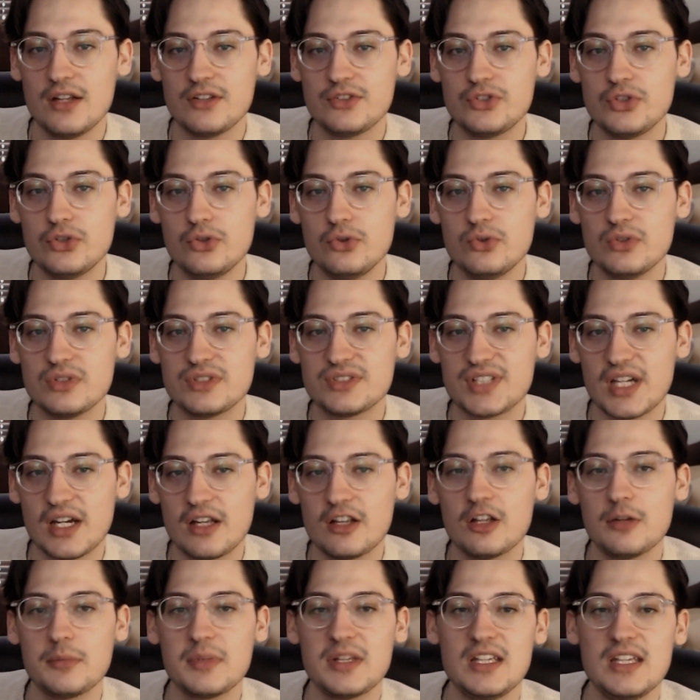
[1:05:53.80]
to
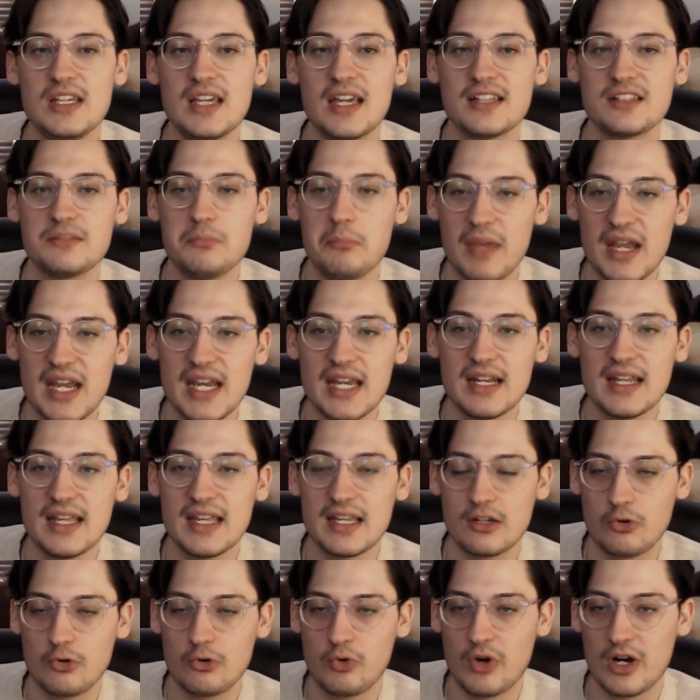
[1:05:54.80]
tell him he has made
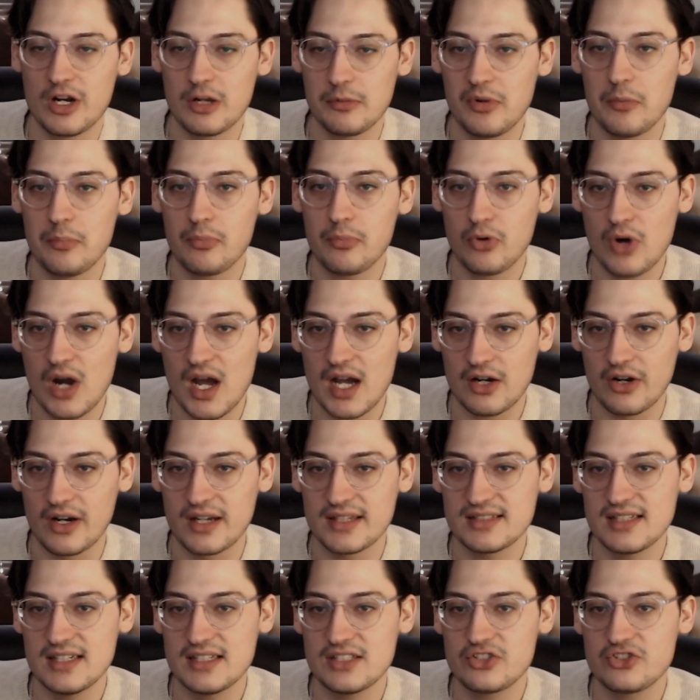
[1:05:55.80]
incredible
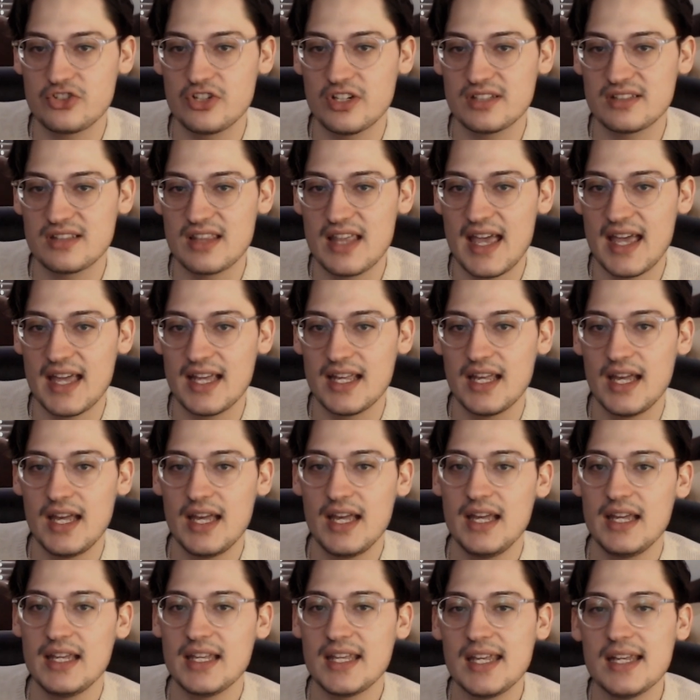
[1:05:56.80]
progress. It's just that
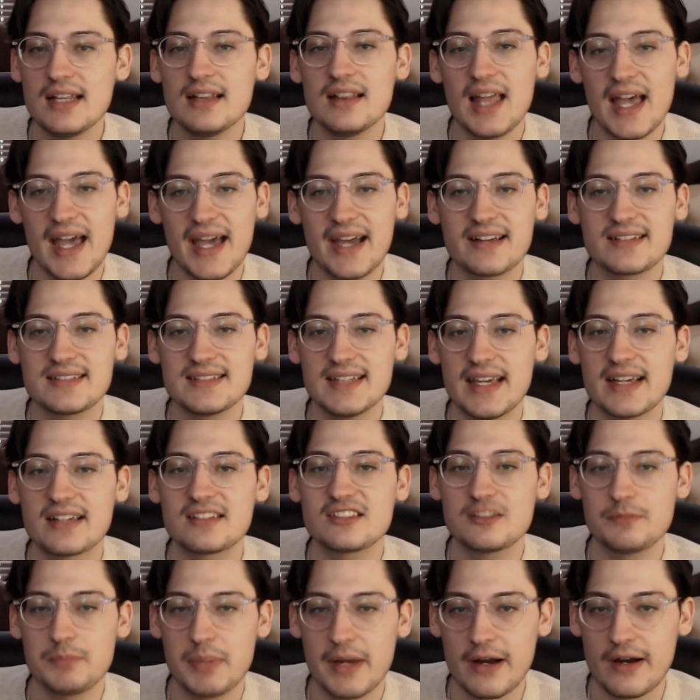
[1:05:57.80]
he lacks
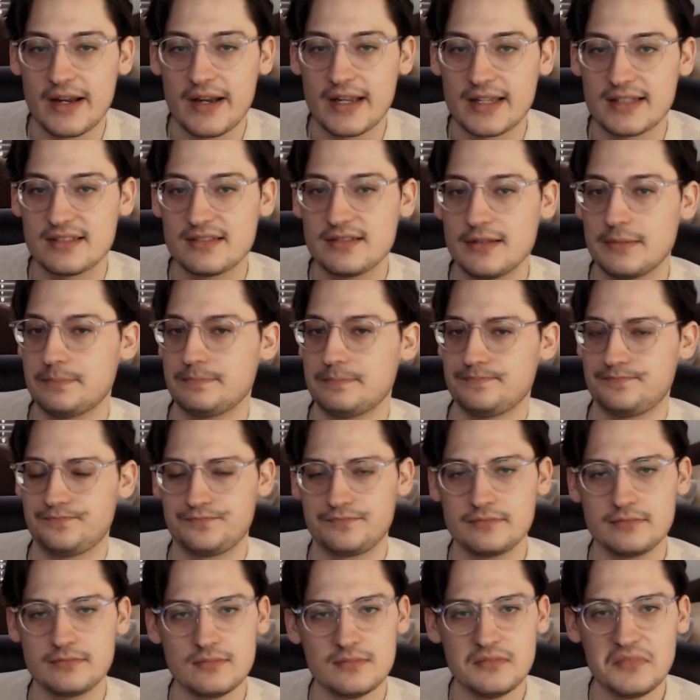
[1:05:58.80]
experience.
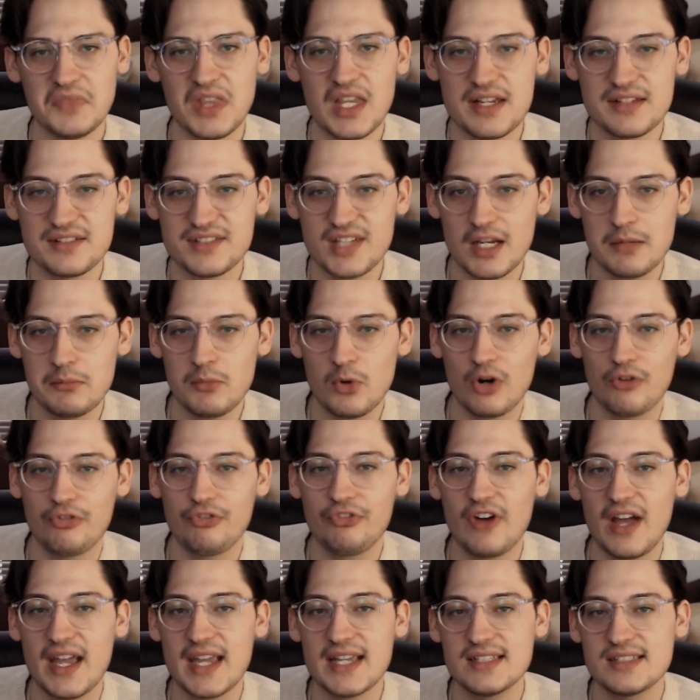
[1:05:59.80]
10 more
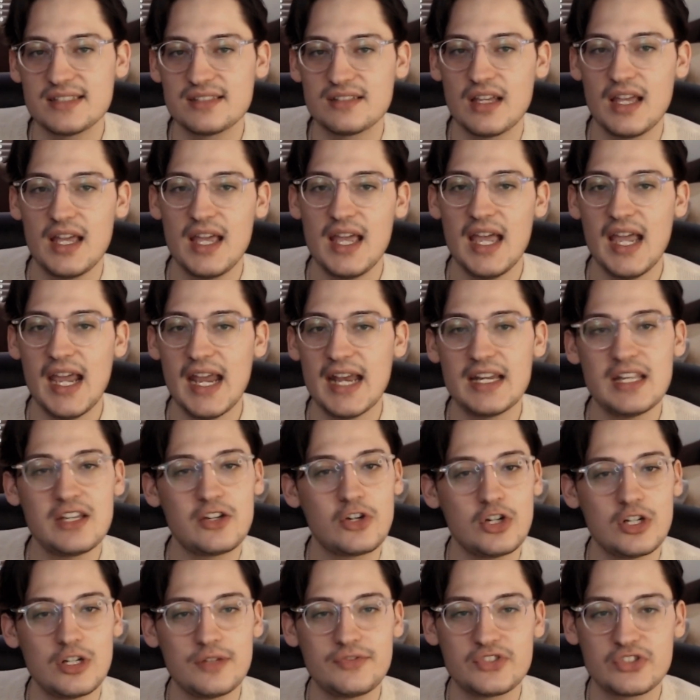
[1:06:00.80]
fights, and he
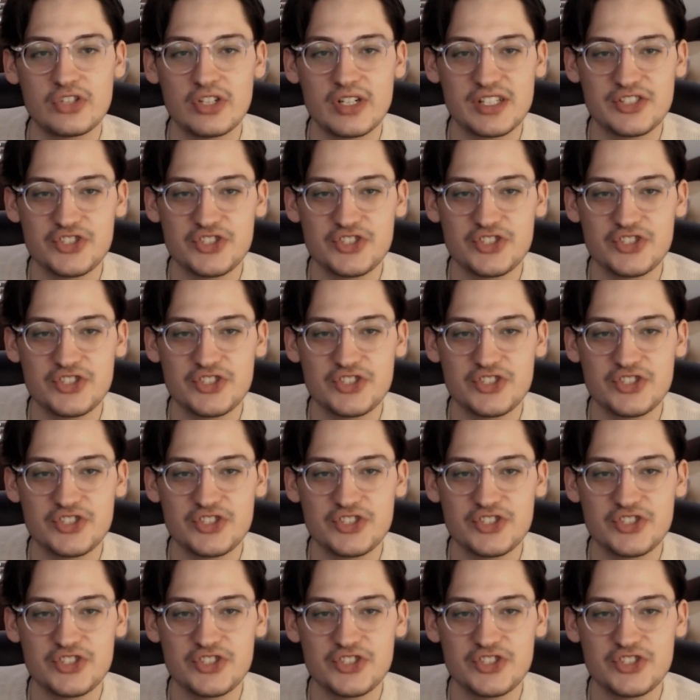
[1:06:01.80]
could have stood a